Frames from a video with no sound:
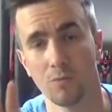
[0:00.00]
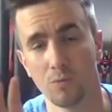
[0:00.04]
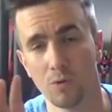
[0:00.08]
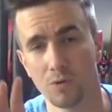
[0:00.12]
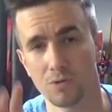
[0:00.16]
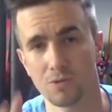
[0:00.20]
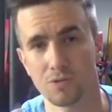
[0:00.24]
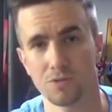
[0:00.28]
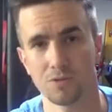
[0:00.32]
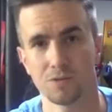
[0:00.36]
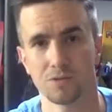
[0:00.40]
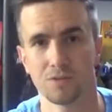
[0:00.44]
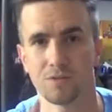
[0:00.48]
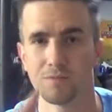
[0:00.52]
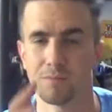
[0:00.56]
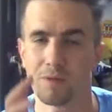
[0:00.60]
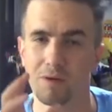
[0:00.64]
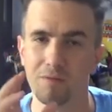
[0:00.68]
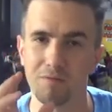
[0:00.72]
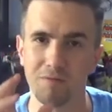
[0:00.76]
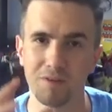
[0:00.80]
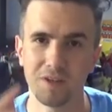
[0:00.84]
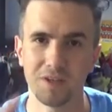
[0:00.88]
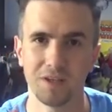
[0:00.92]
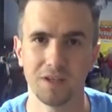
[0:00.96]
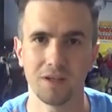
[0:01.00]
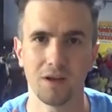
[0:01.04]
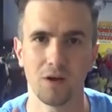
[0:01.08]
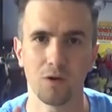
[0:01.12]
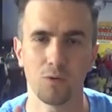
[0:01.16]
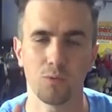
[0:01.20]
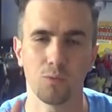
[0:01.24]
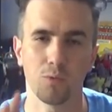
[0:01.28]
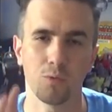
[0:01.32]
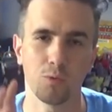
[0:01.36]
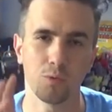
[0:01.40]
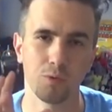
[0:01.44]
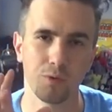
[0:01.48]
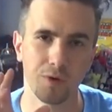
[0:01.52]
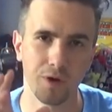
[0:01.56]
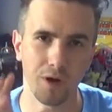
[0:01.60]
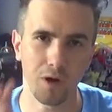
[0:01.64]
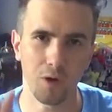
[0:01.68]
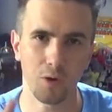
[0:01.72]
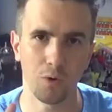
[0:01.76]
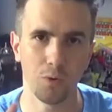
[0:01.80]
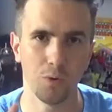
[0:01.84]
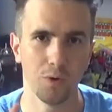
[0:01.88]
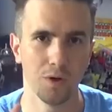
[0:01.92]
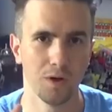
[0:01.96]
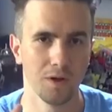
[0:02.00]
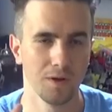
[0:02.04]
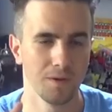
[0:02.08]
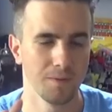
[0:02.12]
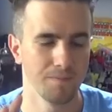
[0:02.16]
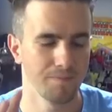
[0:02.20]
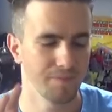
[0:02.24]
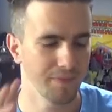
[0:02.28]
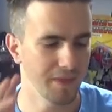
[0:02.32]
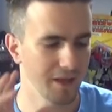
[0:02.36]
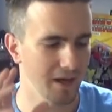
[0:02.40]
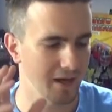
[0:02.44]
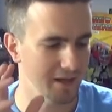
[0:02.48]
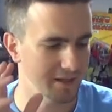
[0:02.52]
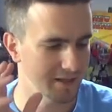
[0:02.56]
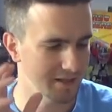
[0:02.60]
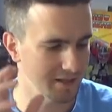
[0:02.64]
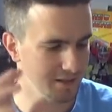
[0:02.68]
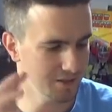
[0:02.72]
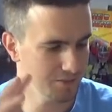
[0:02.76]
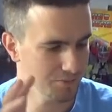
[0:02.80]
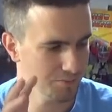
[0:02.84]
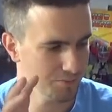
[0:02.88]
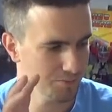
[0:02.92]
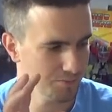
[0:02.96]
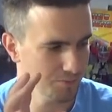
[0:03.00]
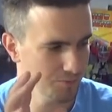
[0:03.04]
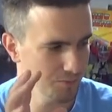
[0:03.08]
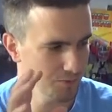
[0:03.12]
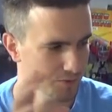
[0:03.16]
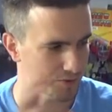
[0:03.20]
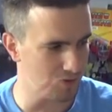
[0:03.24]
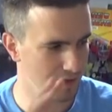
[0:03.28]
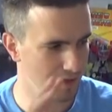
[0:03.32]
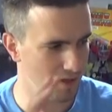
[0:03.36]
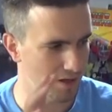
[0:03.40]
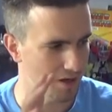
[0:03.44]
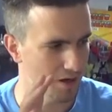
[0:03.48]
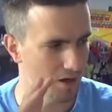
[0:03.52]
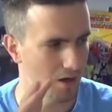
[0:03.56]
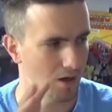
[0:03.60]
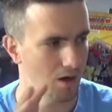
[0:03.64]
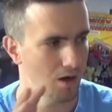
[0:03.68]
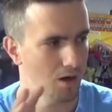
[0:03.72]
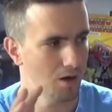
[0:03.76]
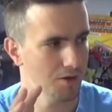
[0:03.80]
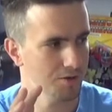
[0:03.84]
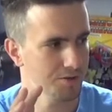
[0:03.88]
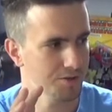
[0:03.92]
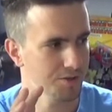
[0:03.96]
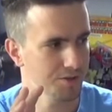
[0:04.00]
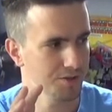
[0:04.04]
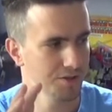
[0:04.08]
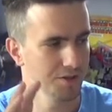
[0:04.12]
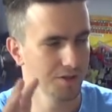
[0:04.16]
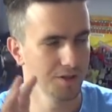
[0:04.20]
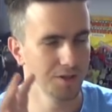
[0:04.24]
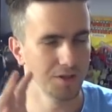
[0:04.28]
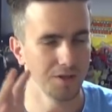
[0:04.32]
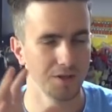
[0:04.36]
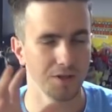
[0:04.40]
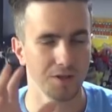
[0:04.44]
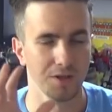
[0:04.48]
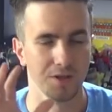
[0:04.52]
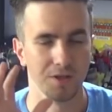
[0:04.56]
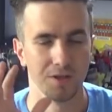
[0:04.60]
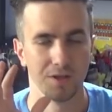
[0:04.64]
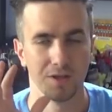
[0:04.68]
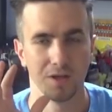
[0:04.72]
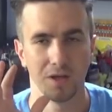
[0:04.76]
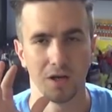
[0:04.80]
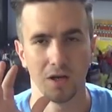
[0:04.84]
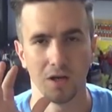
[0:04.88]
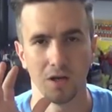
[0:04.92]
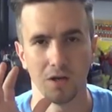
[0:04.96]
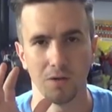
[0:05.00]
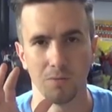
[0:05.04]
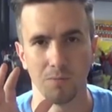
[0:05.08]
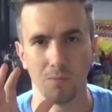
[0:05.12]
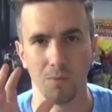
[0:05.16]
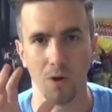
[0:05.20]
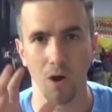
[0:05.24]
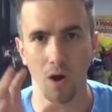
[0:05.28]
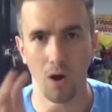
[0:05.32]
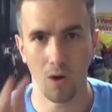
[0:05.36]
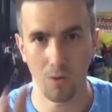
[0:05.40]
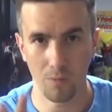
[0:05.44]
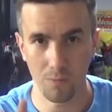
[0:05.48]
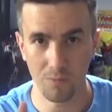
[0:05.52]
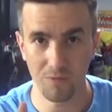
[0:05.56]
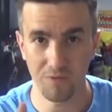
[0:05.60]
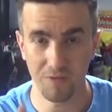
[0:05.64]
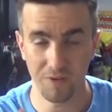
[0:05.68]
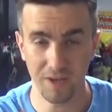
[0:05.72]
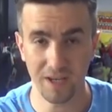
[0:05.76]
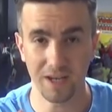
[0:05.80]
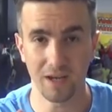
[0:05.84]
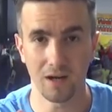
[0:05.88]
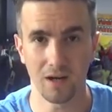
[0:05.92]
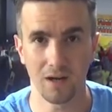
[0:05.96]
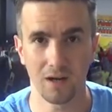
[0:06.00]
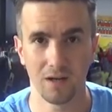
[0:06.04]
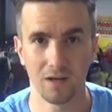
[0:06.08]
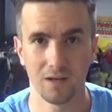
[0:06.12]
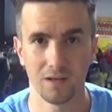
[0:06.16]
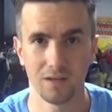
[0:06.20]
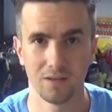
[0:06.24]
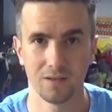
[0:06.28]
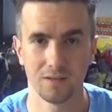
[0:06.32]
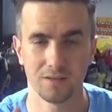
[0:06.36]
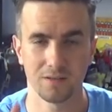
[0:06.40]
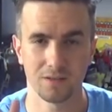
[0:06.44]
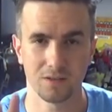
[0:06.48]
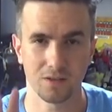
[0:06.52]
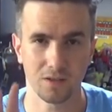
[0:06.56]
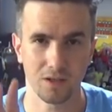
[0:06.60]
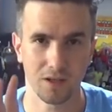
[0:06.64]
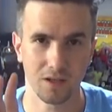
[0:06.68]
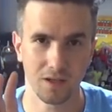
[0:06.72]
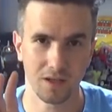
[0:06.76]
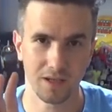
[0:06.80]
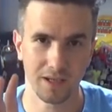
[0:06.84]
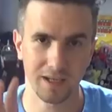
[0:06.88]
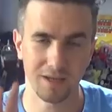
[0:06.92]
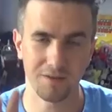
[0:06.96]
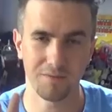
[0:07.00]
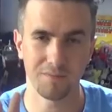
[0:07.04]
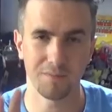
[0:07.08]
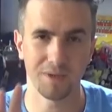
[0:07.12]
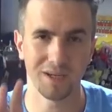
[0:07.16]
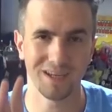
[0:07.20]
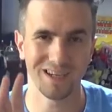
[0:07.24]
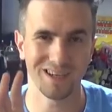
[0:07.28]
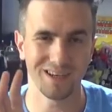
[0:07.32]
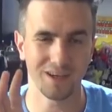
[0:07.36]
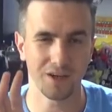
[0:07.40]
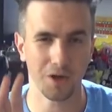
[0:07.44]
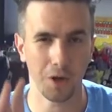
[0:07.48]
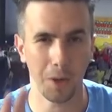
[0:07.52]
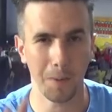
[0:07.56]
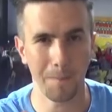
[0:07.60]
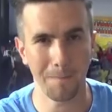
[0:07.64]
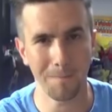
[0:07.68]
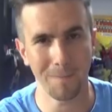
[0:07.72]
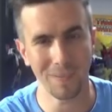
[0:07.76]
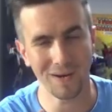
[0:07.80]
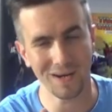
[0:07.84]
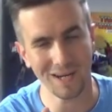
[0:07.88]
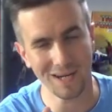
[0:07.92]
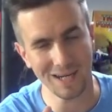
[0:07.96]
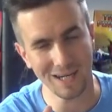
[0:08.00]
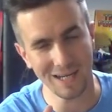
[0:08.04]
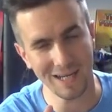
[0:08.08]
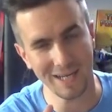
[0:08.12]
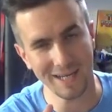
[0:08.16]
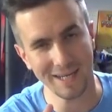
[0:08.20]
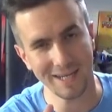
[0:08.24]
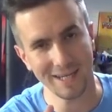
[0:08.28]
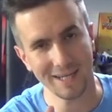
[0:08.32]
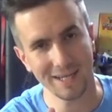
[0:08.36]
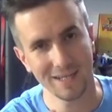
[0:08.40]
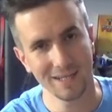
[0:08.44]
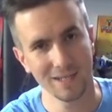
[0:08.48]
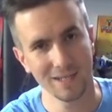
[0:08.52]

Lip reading: watchers of my video will know that this was the last figure to give me a complete,